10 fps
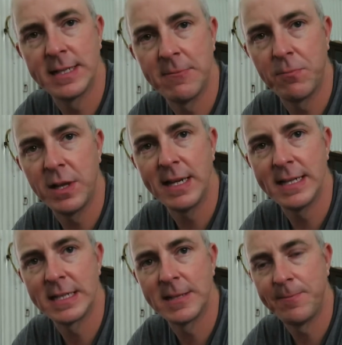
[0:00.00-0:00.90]
is in
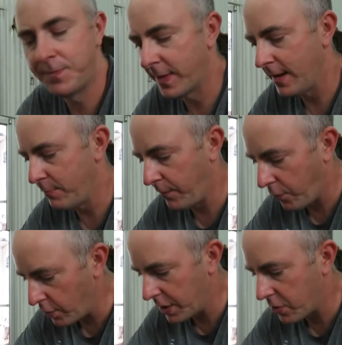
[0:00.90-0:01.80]
place
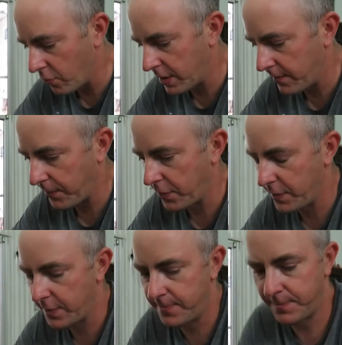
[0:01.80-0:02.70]
before you go any
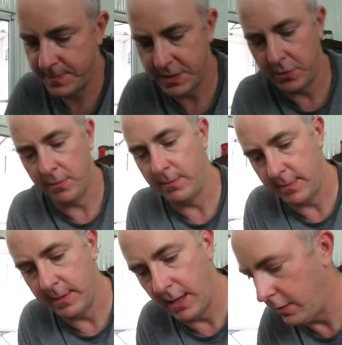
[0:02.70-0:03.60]
further. So
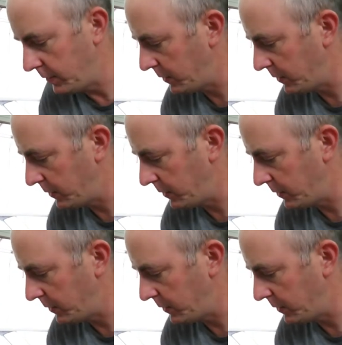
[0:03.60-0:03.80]
I'll